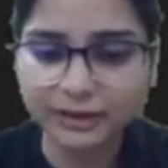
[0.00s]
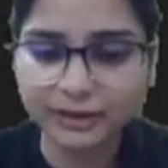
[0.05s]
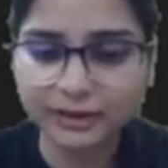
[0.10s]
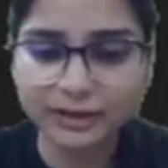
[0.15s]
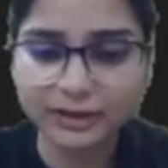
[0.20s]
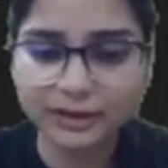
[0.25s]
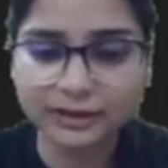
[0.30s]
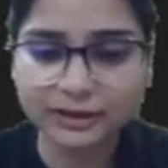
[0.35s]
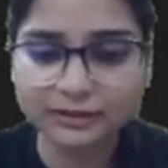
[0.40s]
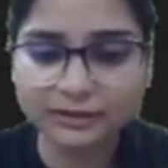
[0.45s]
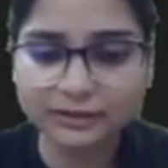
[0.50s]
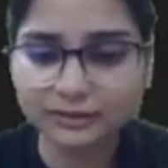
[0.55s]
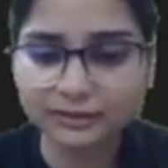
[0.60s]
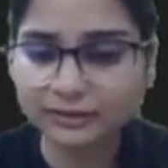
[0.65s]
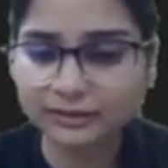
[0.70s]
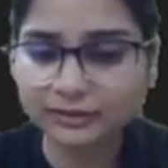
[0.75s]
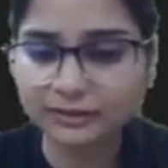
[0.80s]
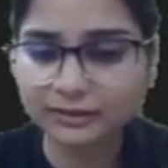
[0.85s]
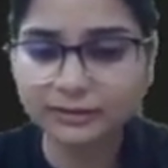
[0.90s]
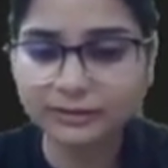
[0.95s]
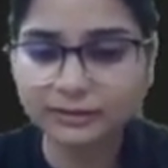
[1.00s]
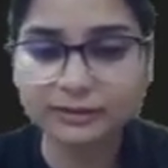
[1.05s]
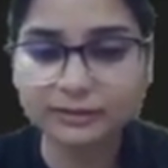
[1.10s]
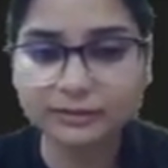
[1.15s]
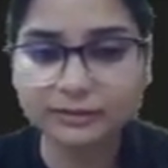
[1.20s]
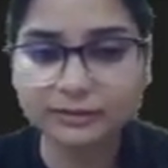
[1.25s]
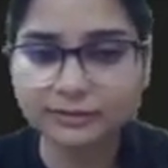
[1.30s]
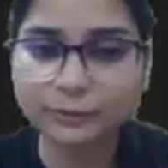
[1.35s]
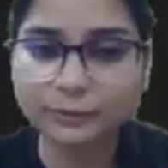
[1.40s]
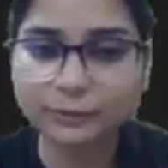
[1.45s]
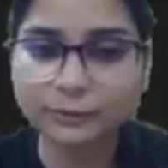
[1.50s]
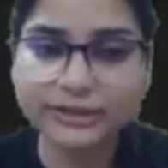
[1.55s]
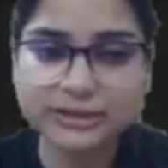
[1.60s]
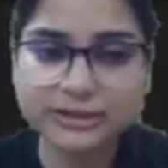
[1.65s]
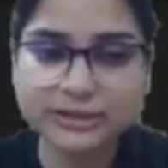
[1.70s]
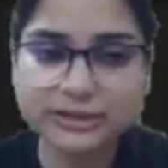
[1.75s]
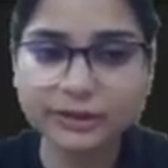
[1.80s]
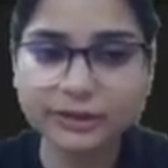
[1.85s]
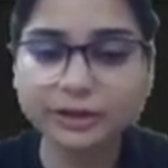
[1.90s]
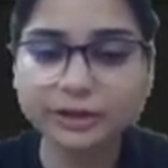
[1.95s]
it quite
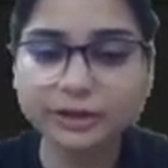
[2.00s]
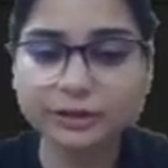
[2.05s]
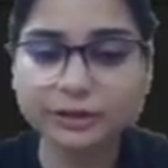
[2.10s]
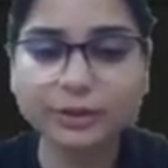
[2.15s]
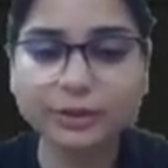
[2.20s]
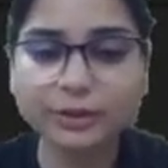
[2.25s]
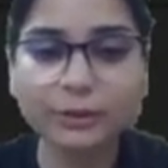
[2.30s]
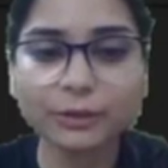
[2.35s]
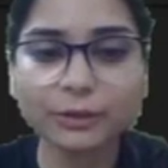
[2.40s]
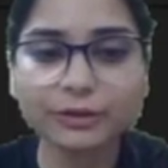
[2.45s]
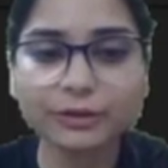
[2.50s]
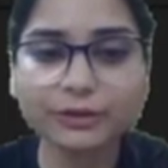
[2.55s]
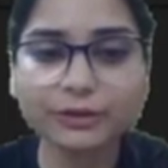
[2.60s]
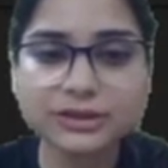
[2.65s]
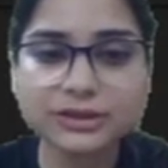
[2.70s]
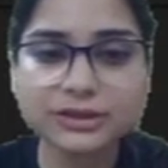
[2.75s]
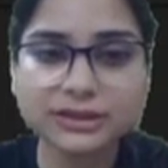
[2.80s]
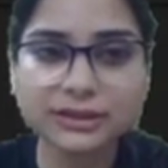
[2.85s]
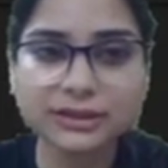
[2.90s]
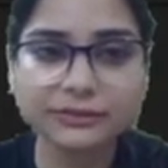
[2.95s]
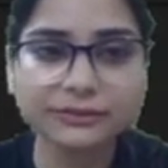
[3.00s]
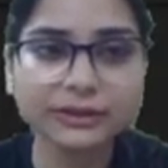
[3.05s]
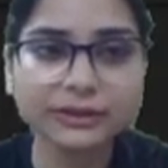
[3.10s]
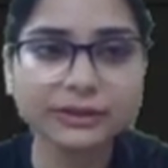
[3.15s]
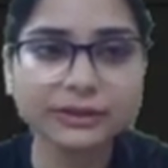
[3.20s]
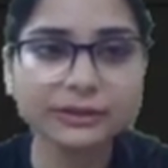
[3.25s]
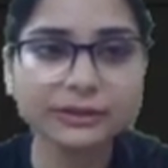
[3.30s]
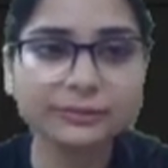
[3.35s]
similar to how it was given.